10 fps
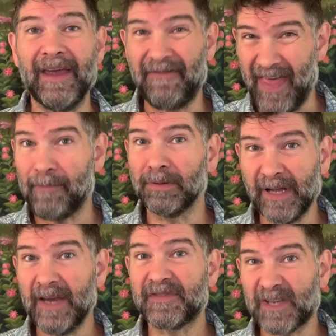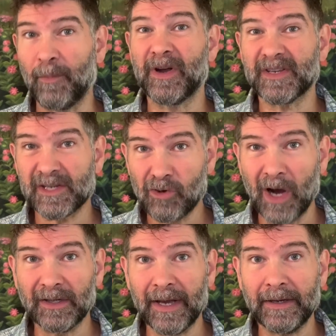if they believe someone is
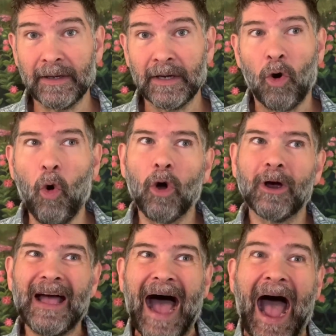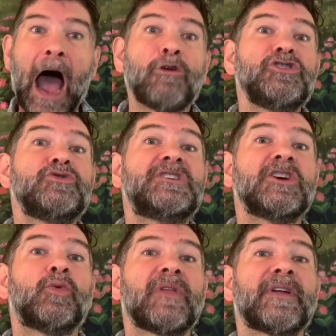struggling, or how you
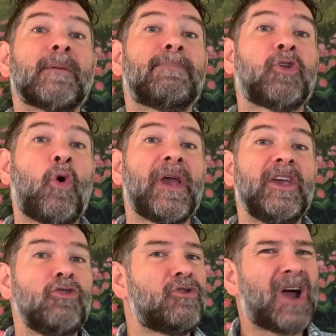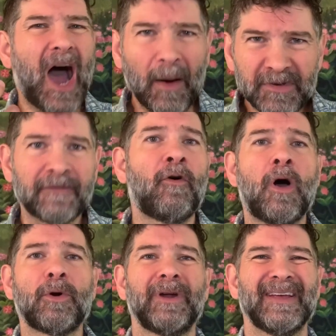deal with an employee who comes
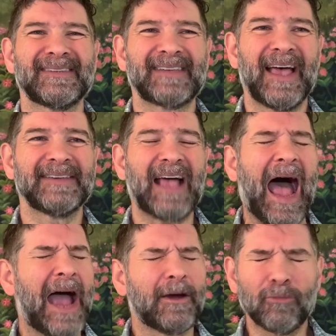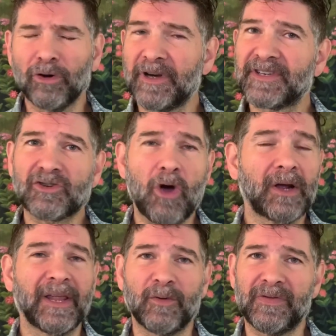forward and says, I am really
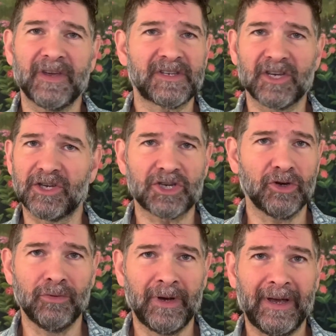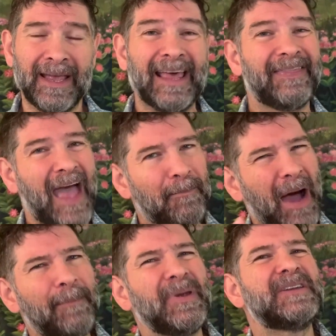struggling with this issue. That
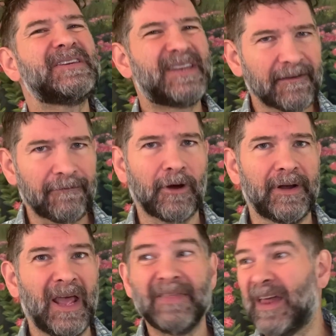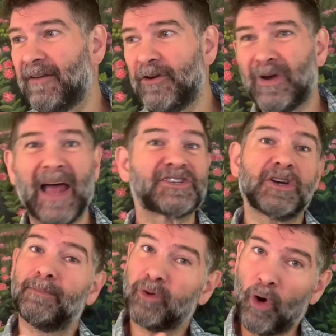might be different than if you catch an
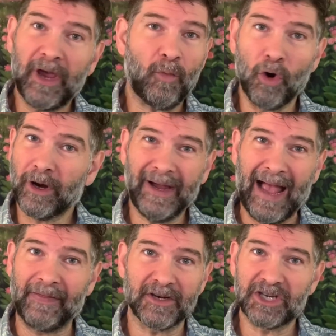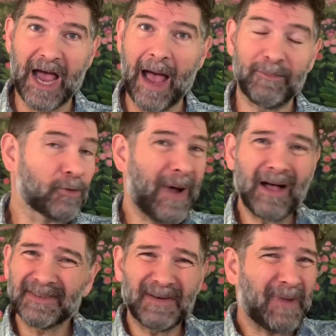employee working on the job. Your
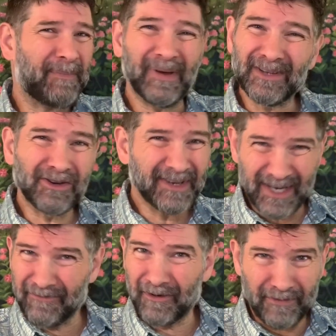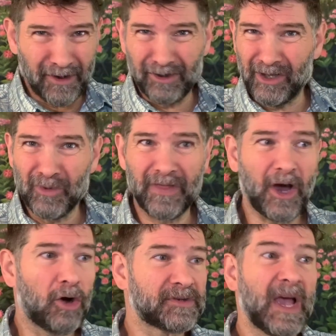policy might be a little different for dealing with
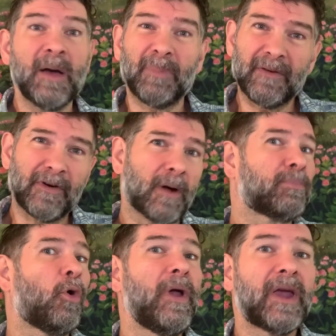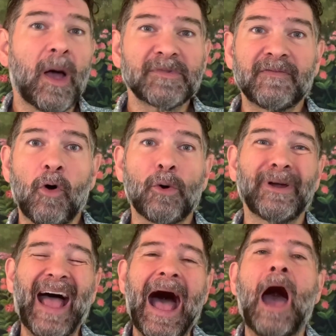those. But if an employee comes
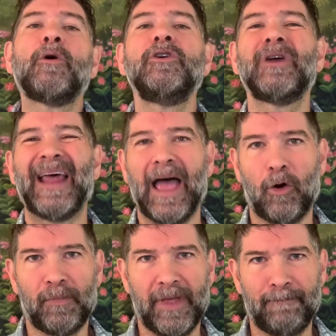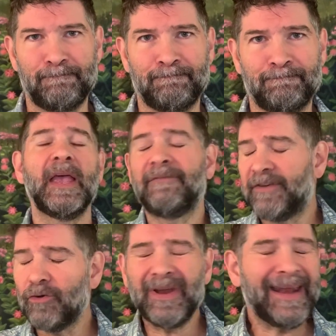forward, how are you going to help them? If
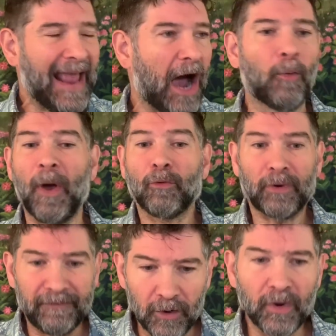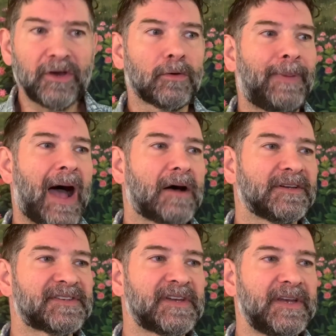you need help reviewing your
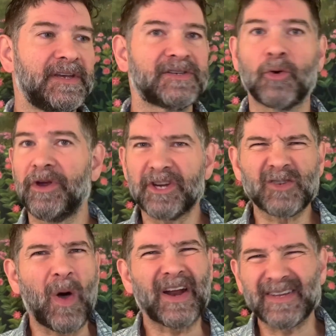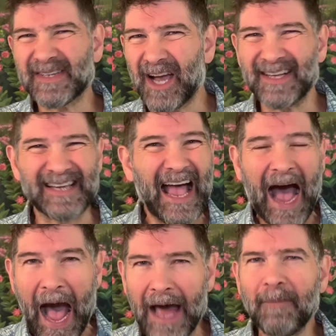policies, or you just want to discuss
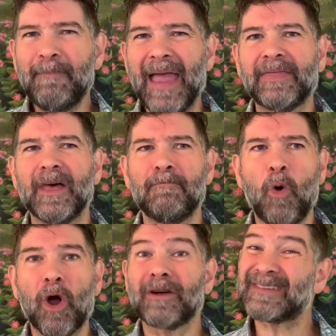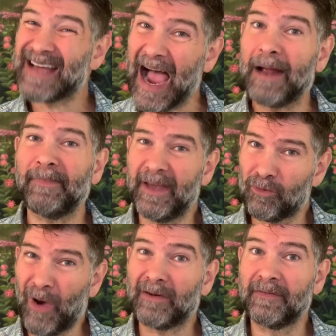how to make them more timely
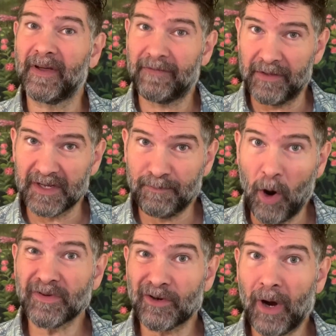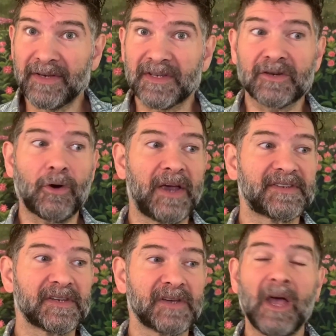and relevant for this post-crisis crisis,